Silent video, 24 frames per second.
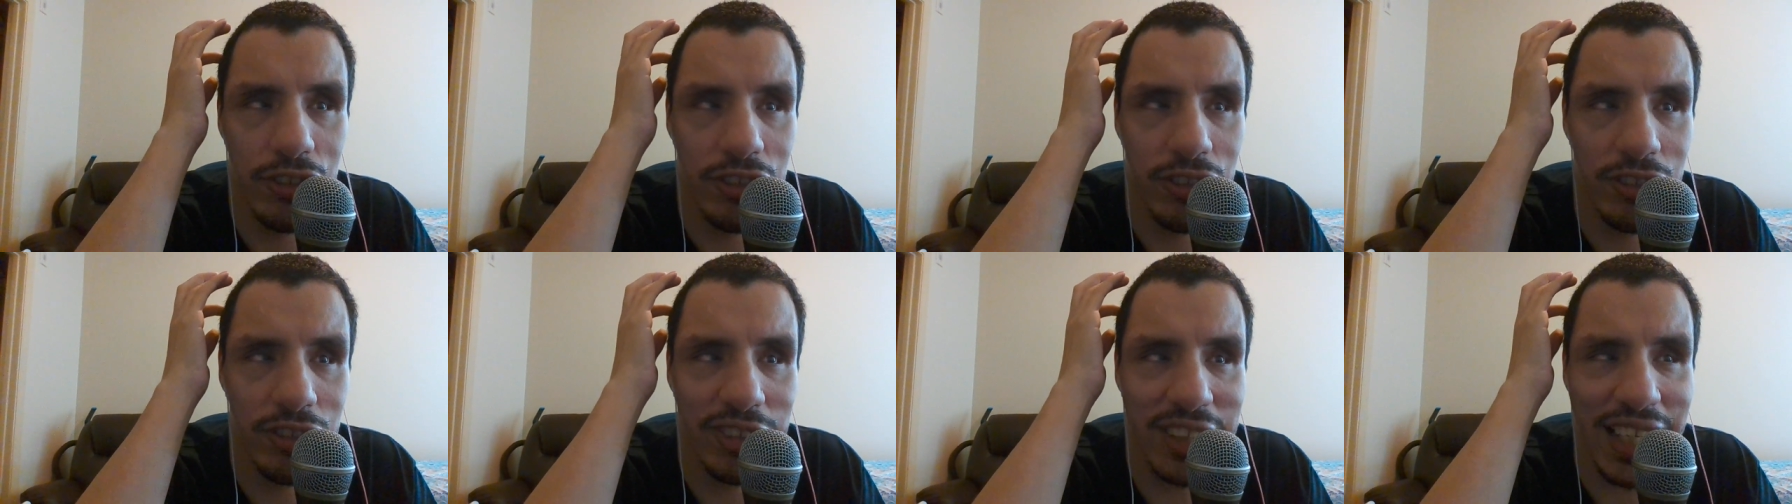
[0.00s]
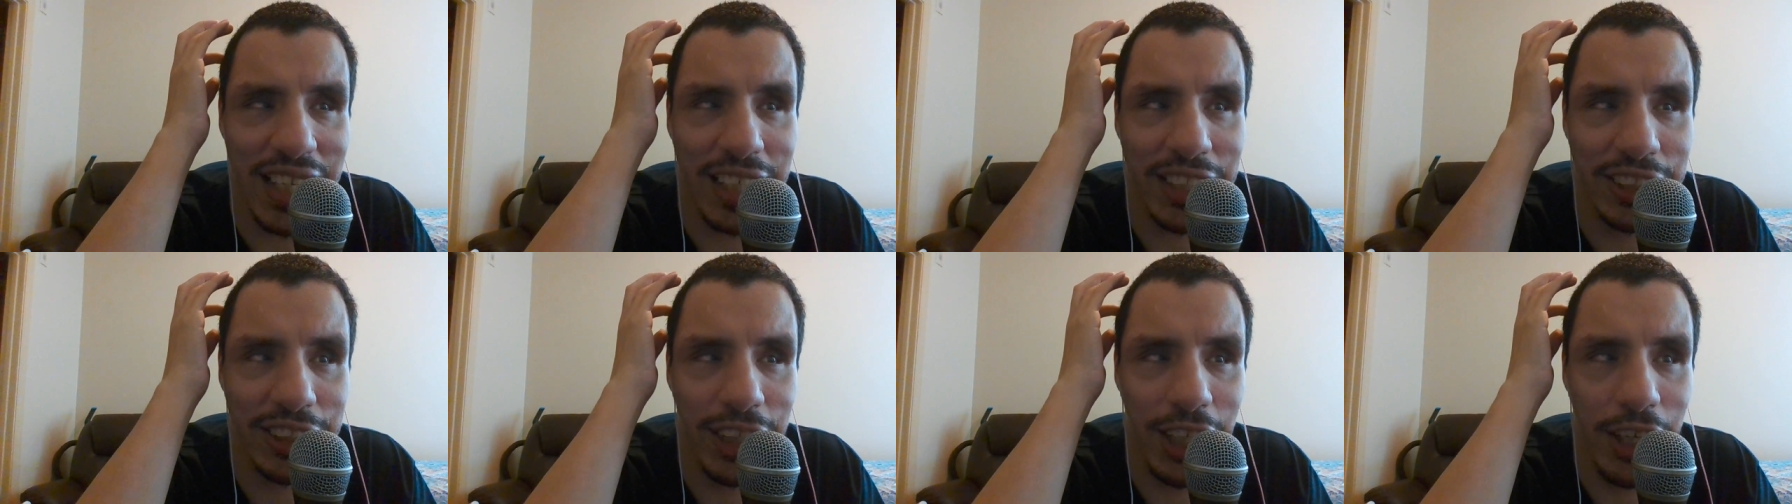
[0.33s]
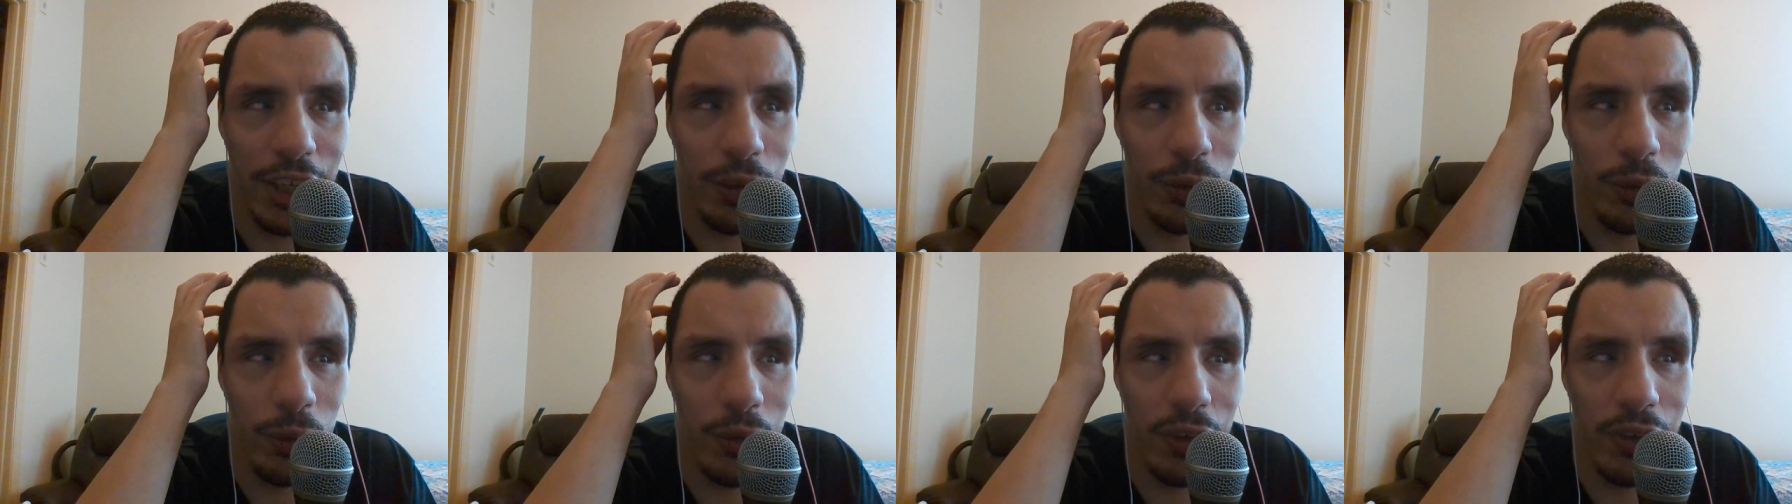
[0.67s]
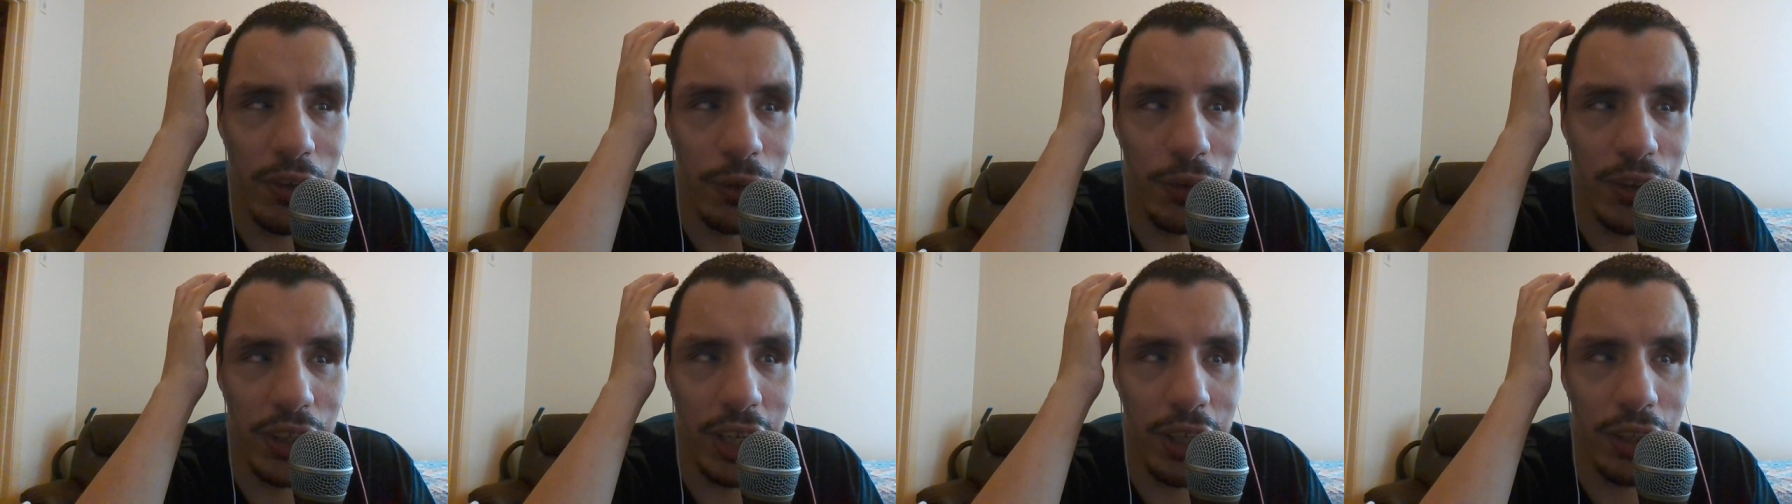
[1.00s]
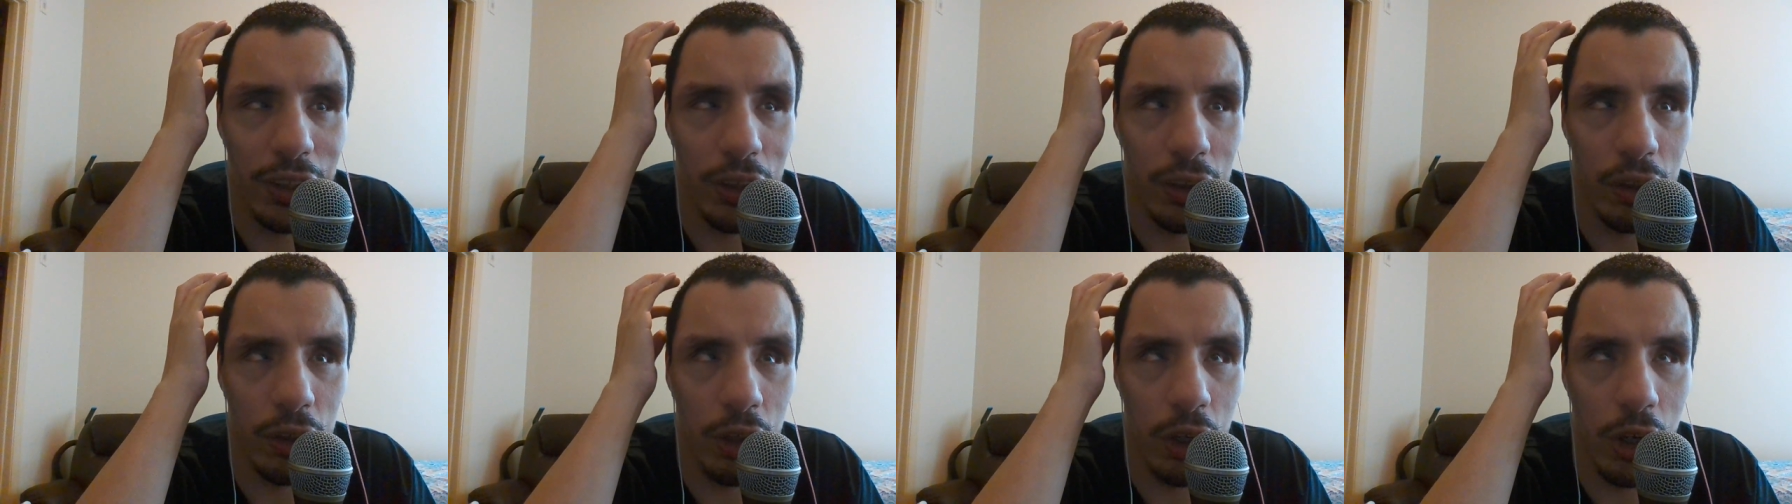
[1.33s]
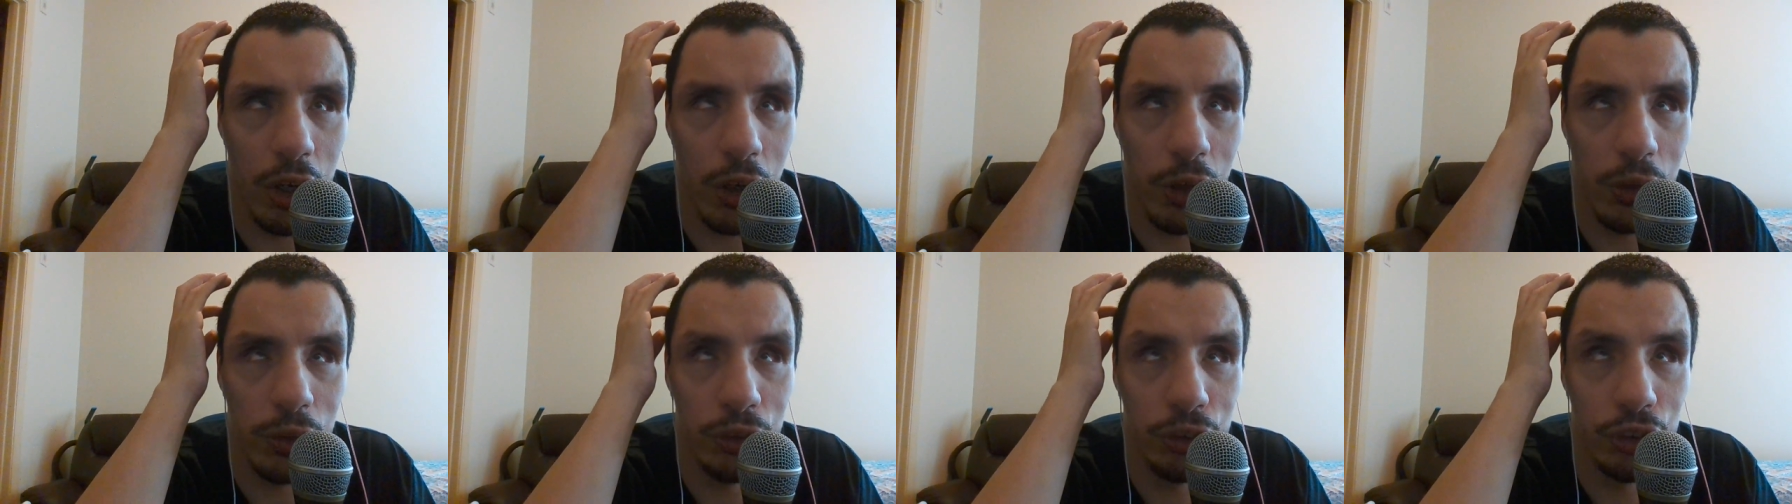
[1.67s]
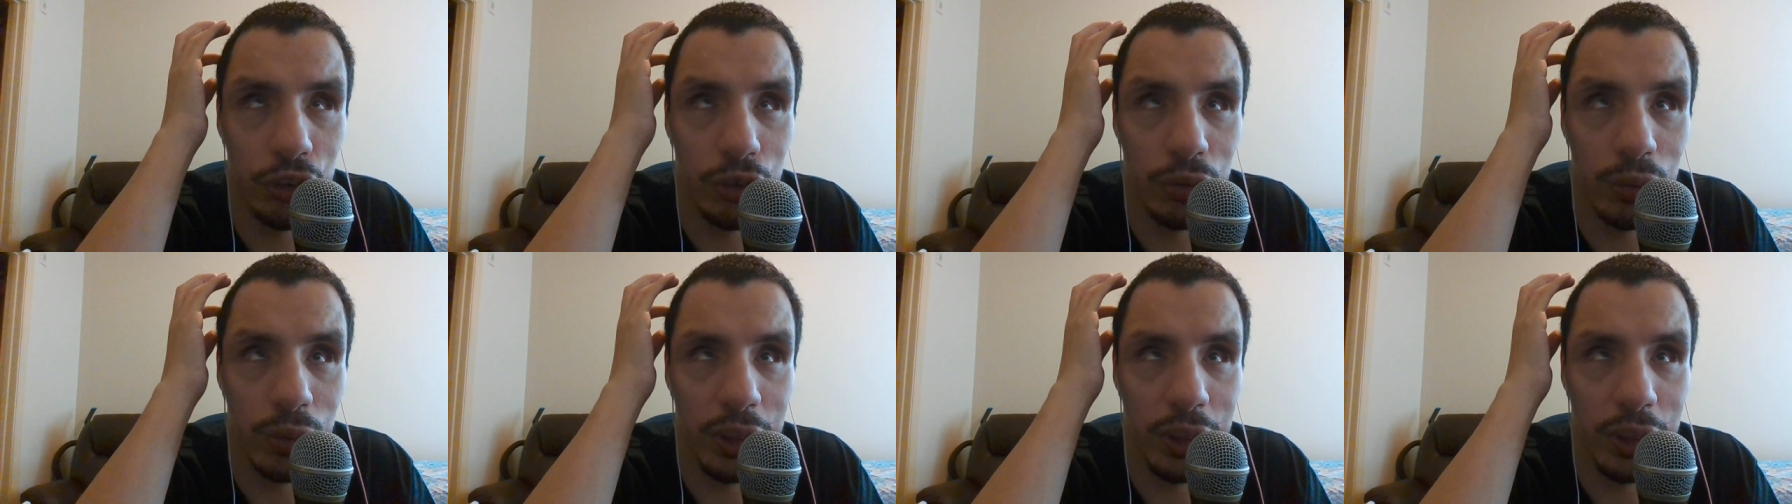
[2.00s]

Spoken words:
tactile. They're not large.